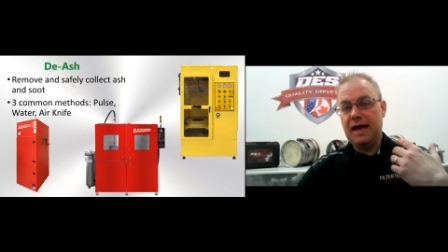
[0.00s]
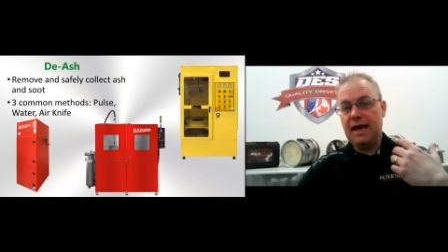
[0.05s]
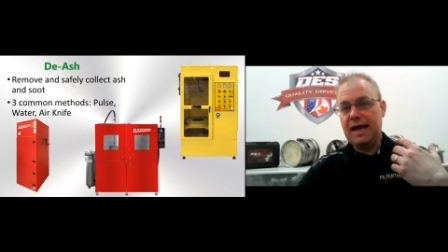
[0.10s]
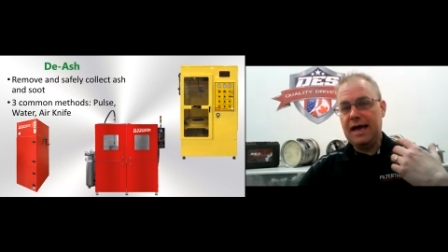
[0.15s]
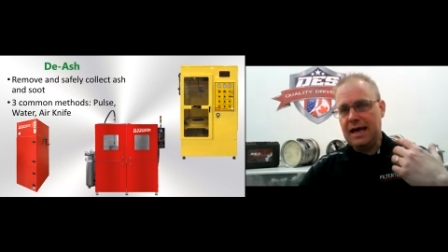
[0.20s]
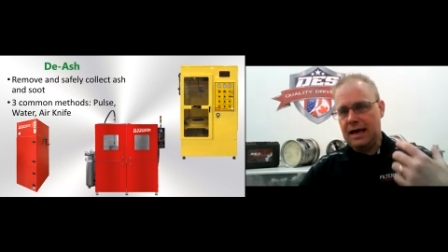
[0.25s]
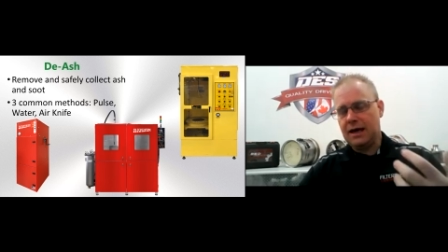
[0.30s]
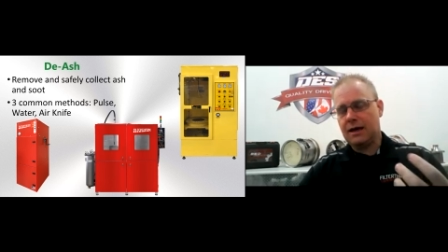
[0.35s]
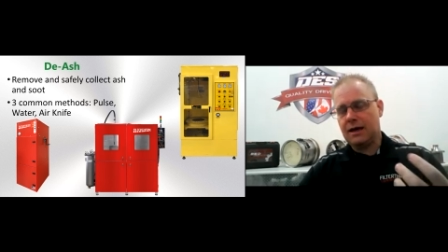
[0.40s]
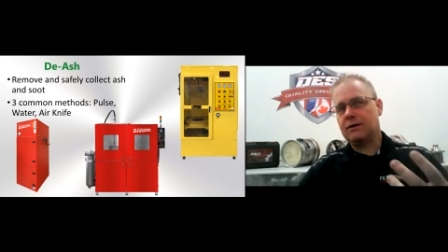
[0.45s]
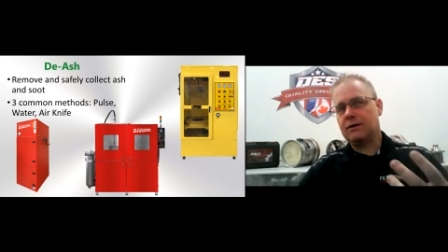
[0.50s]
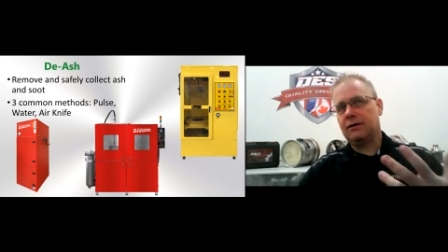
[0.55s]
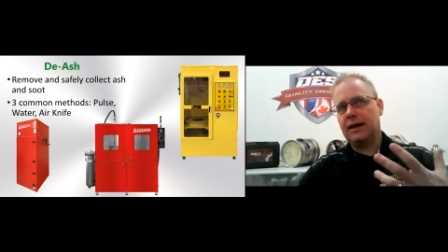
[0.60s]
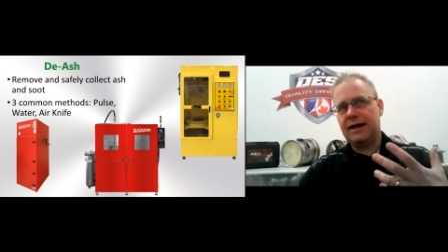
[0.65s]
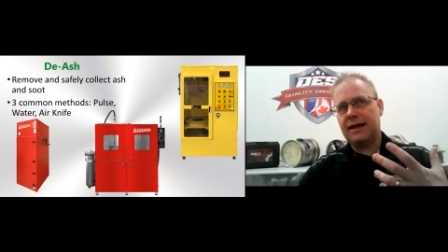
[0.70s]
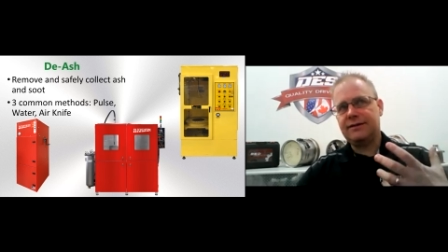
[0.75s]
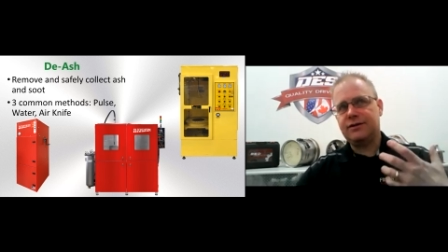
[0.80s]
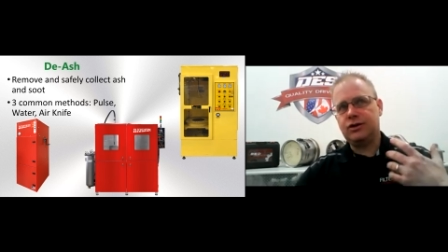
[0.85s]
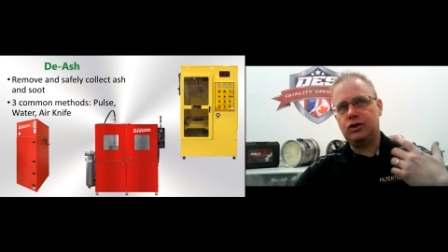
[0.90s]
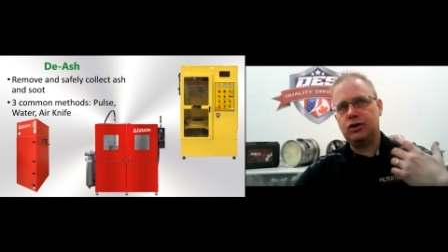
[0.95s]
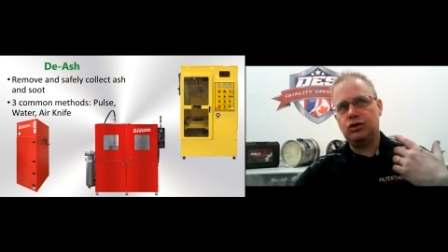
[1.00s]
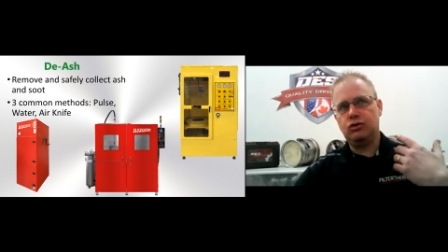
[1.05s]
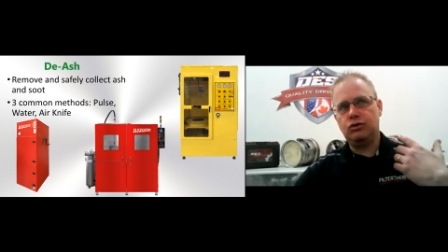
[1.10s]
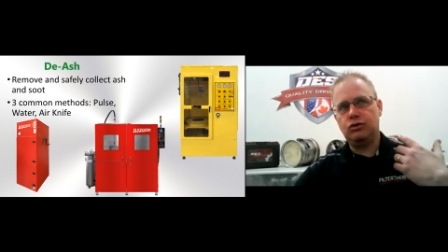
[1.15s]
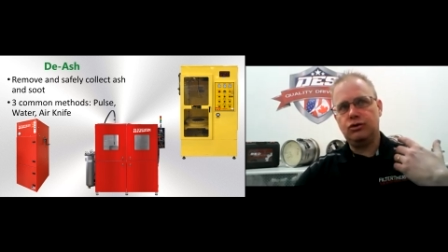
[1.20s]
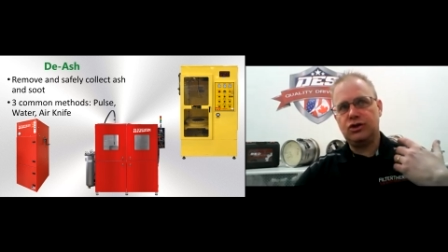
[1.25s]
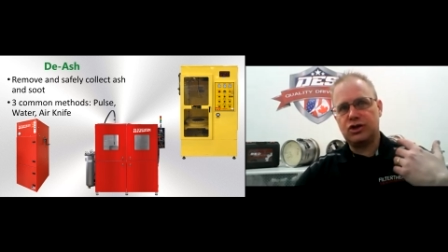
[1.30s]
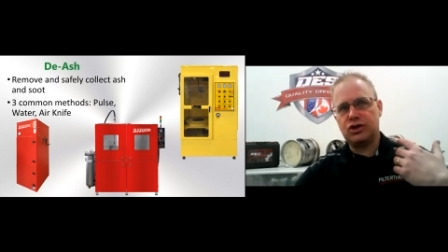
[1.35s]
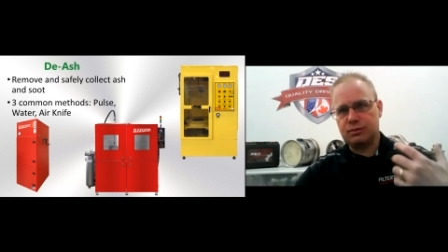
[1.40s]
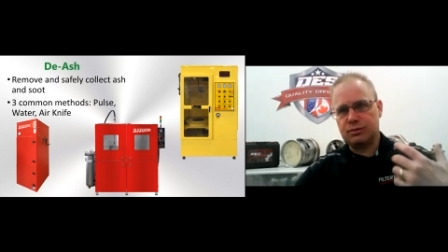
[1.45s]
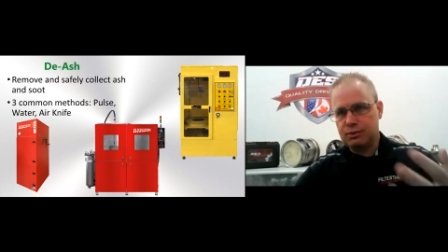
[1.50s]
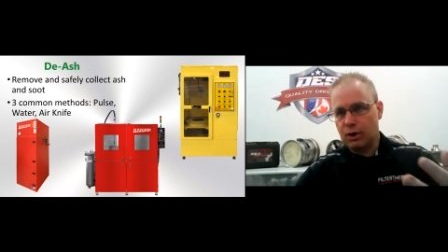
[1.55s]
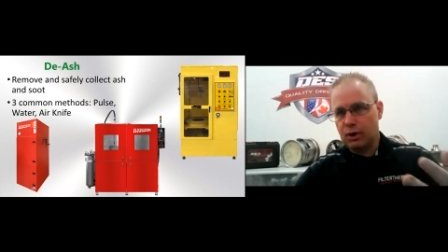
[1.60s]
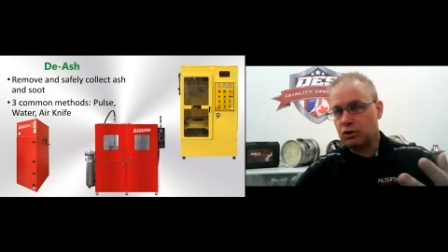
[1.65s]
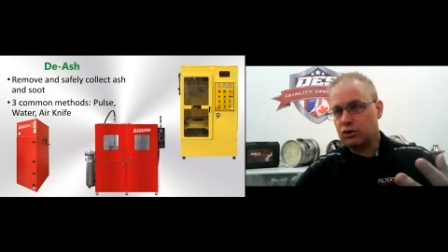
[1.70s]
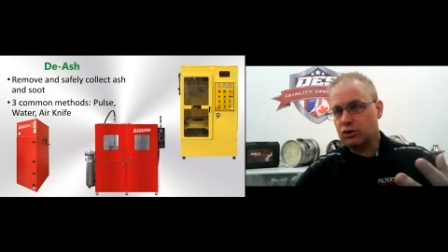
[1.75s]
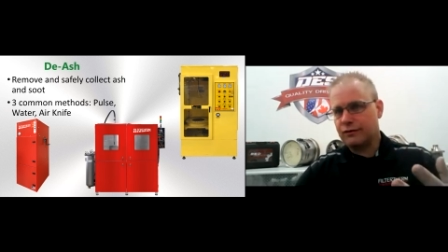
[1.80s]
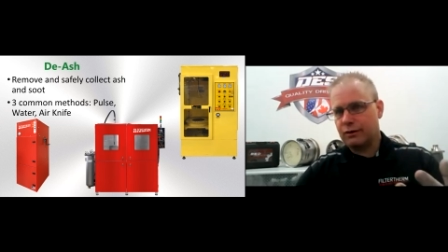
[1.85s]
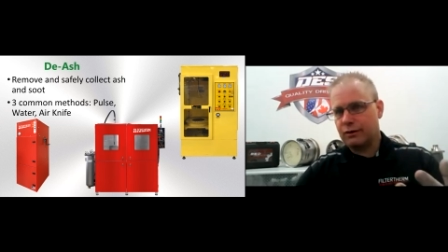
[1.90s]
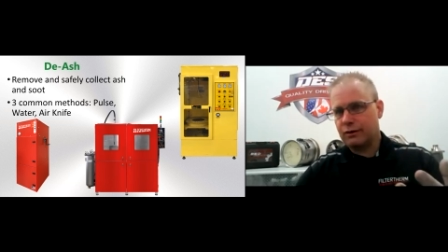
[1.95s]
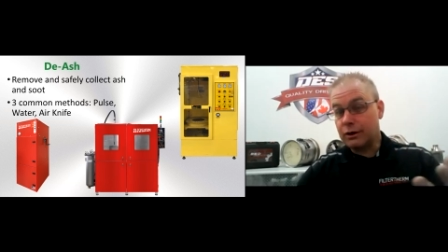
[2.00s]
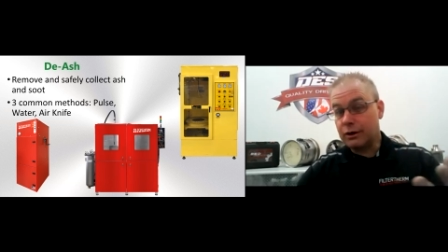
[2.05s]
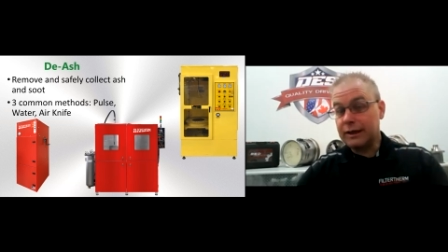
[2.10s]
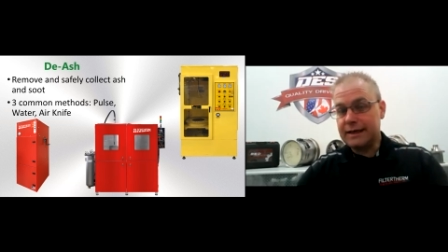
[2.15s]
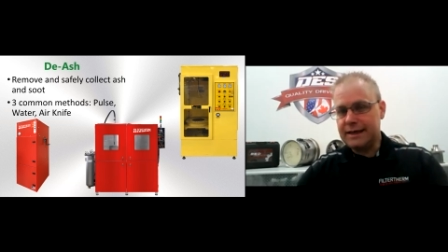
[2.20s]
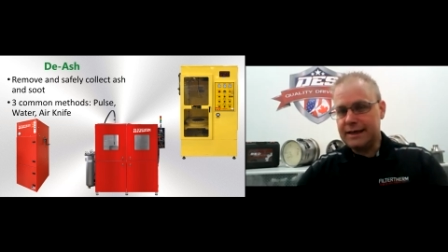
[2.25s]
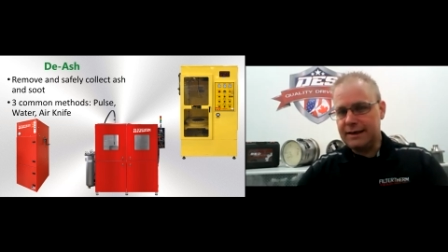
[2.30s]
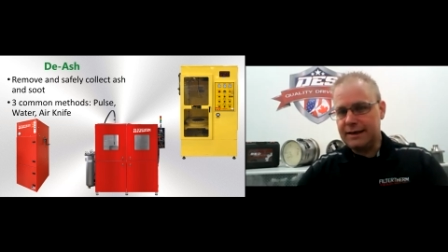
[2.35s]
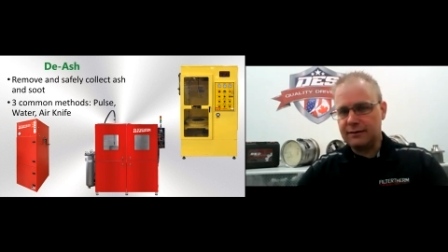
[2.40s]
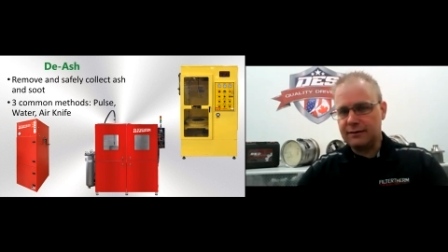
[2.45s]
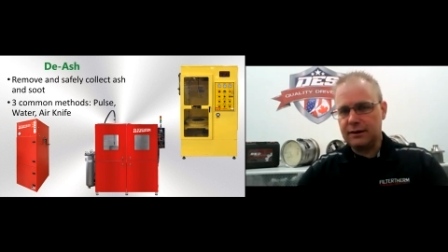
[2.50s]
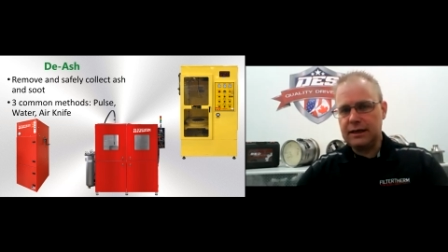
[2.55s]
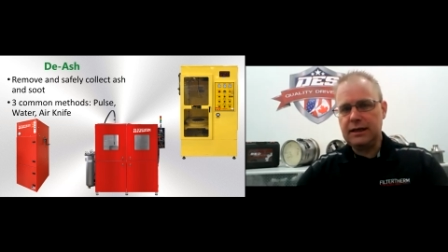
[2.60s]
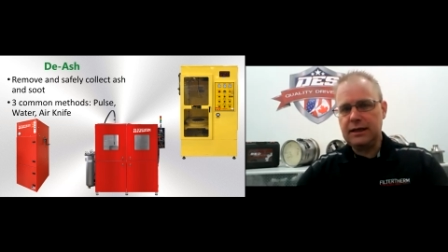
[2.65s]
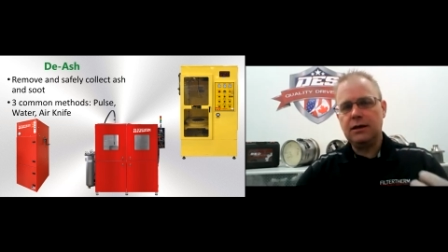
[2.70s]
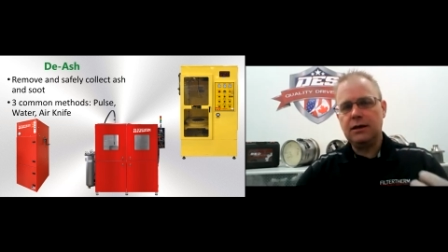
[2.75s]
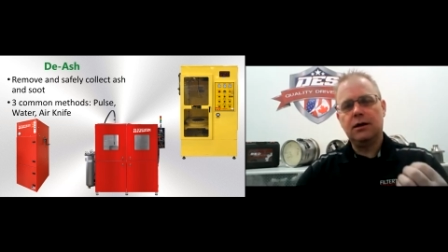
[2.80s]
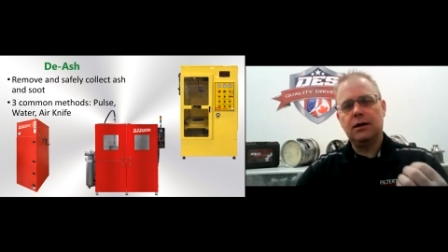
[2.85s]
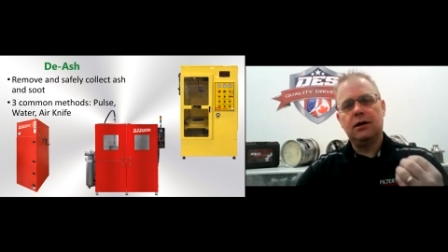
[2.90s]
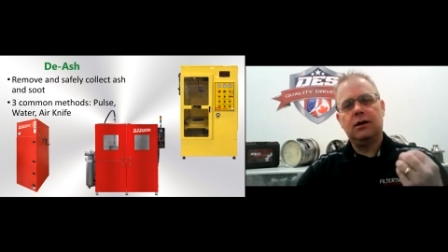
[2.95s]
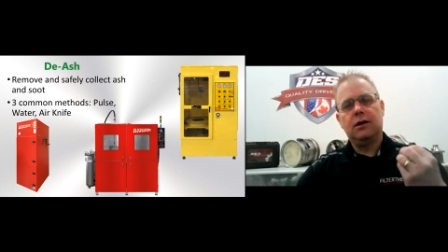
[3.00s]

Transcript: and lets you dispose of it really easily